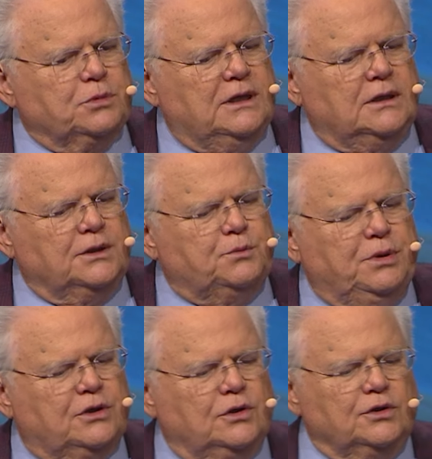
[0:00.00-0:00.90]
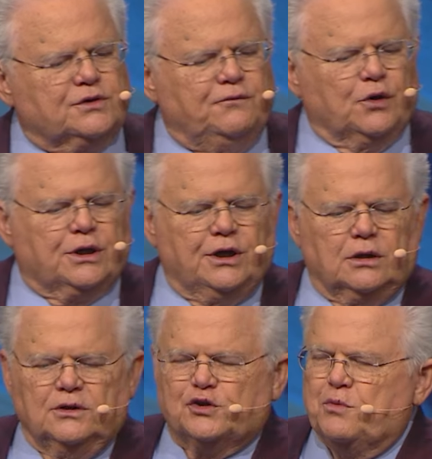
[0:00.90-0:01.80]
God because of your
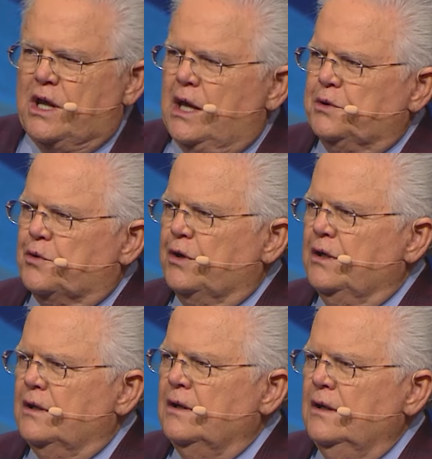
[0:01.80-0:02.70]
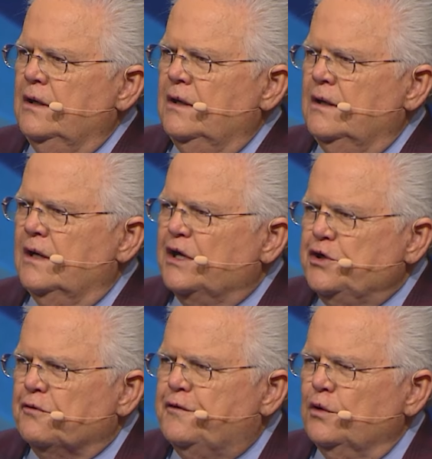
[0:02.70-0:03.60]
careless meandering and
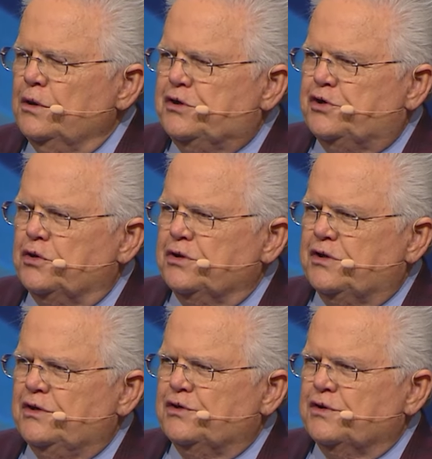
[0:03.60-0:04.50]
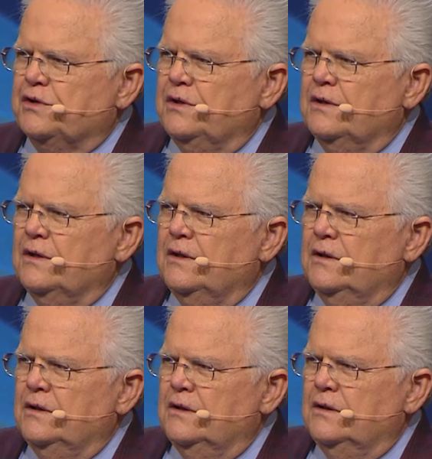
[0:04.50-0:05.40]
your foolish choices?
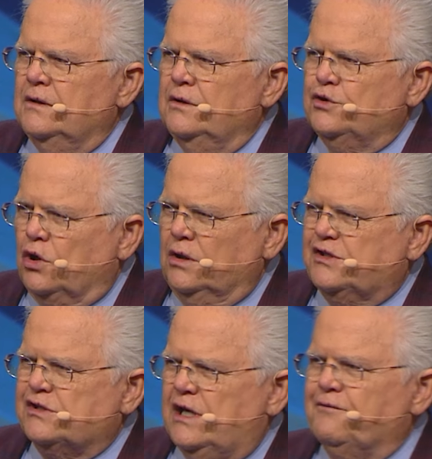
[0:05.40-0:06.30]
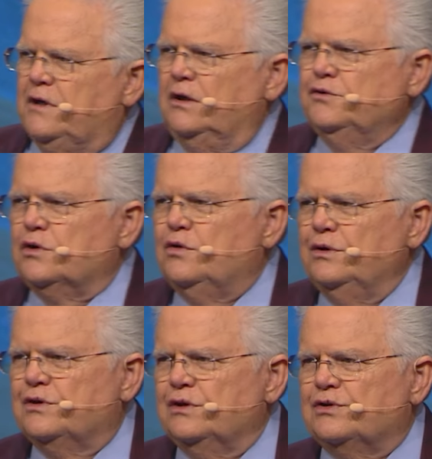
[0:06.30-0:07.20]
Choices have
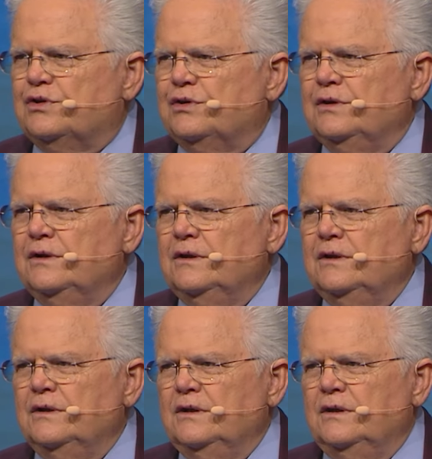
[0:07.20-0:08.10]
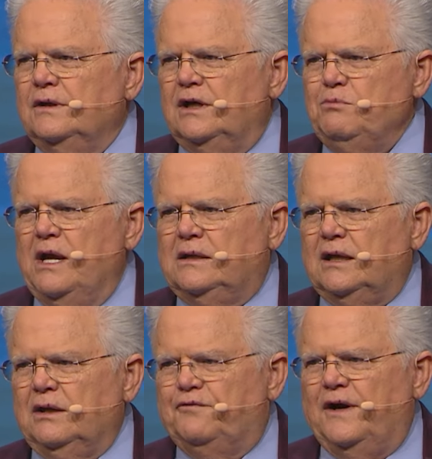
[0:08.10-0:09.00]
consequences. It may
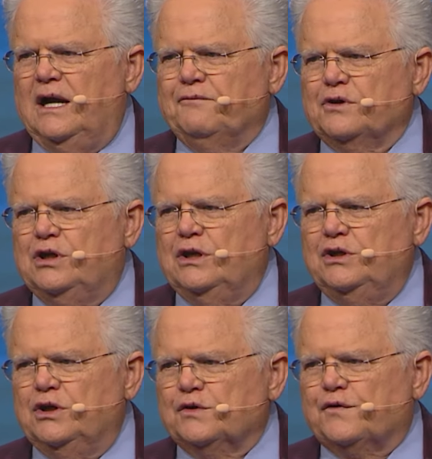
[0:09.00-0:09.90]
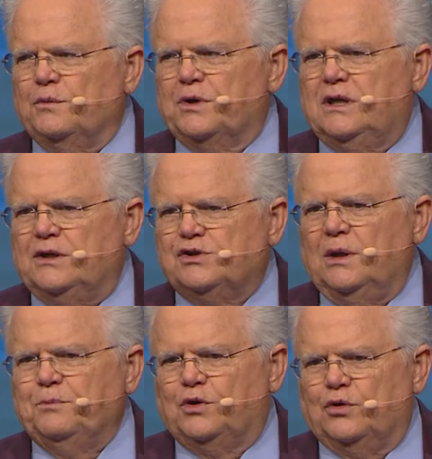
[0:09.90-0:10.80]
take five or ten years for them to catch
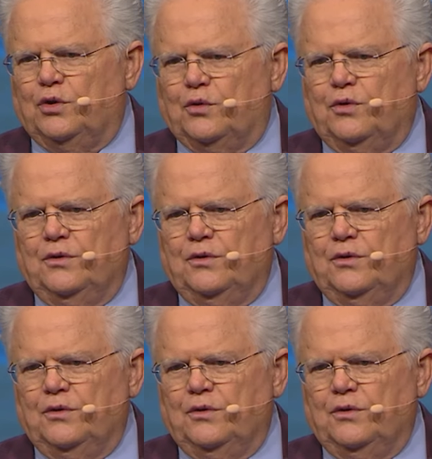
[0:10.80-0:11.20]
up to you,